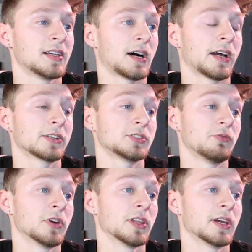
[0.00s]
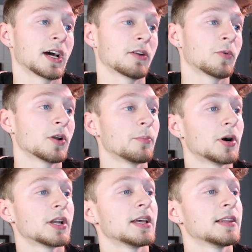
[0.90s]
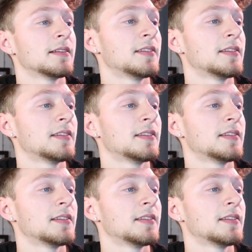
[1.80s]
I actually really kind of want to put it in